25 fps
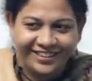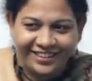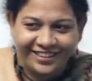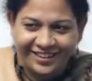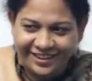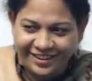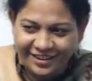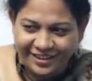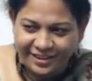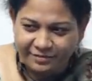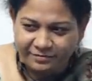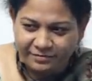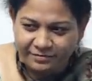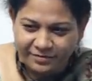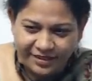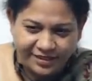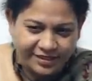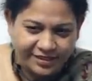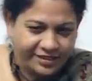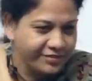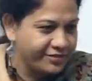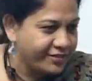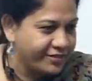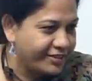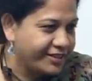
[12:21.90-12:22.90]
I
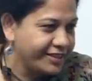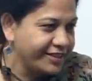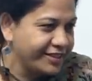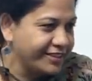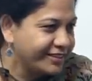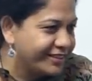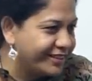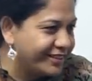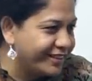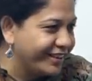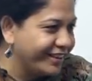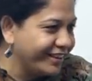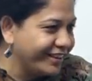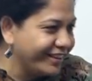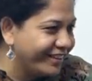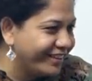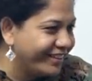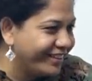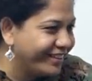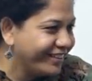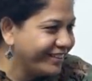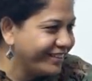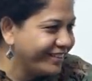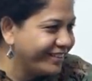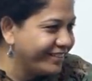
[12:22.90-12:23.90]
meant what I say
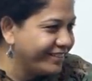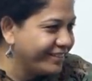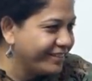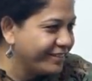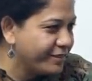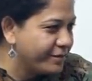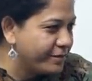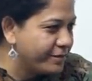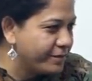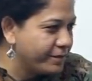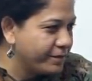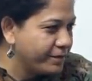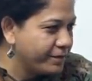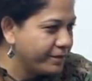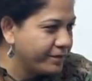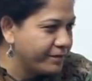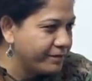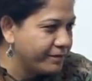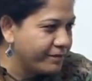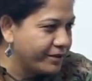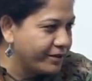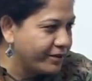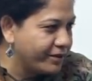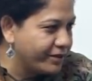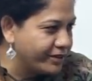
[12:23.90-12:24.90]

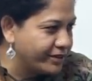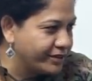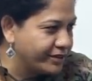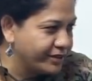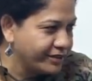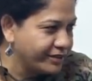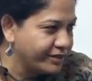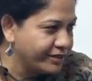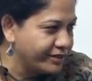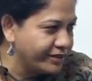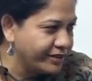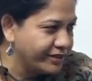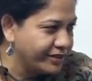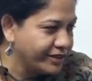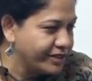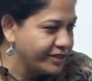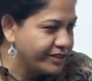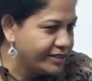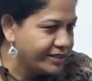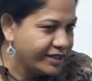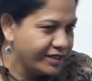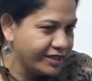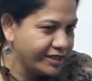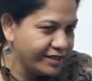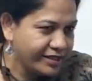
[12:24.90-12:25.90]
because you know
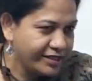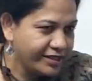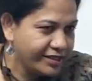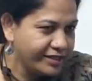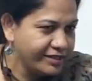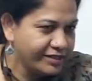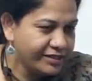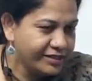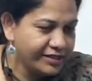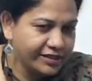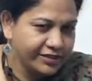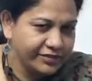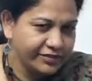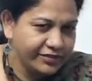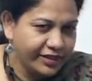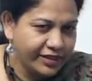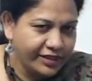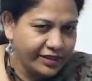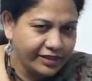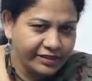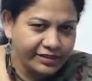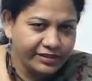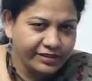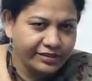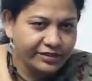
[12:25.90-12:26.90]
these are the years
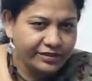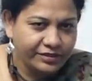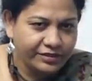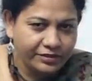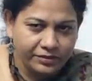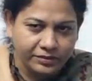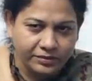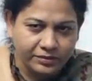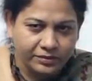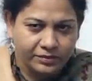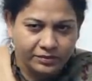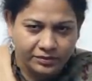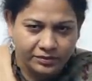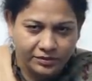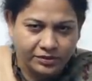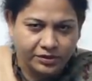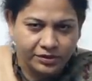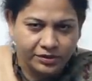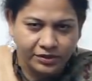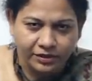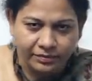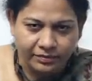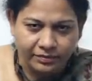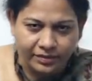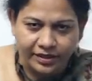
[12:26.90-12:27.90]
when you
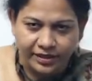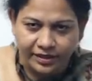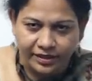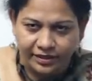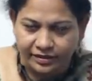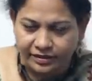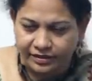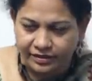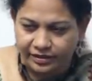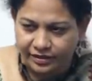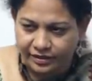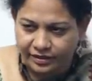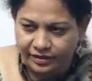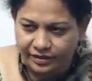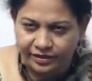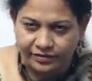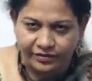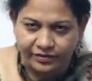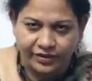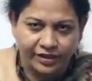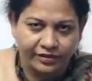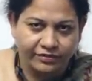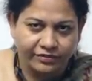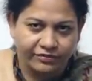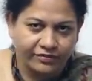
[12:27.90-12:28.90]
should be in a, in a
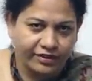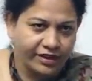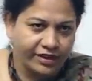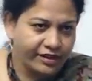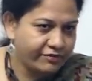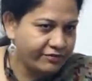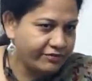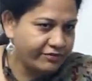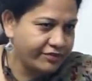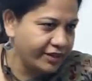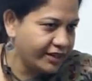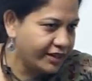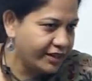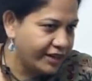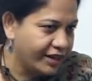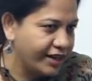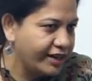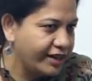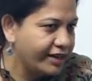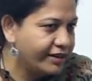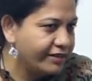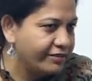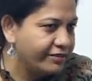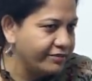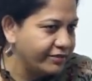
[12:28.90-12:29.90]
very fun-filled
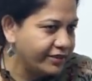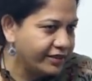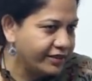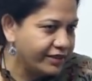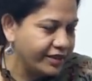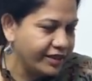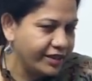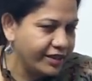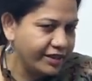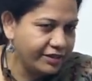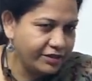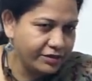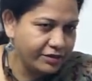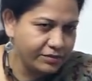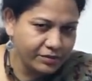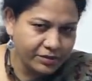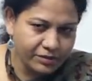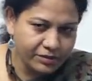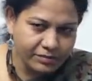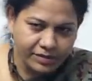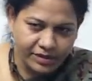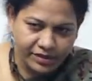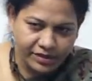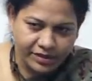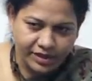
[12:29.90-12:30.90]
life and then you
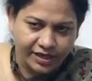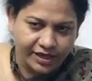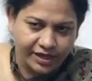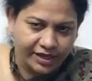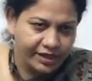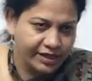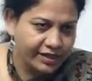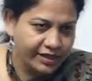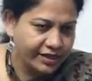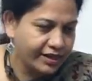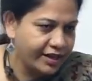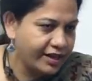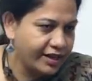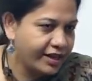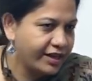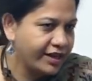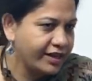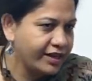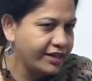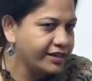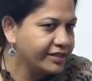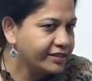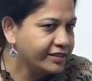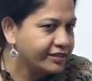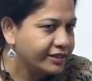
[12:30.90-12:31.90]
would be scaling
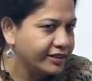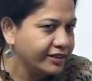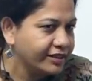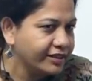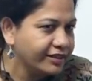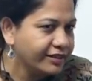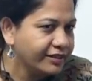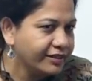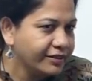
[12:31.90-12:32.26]
heights and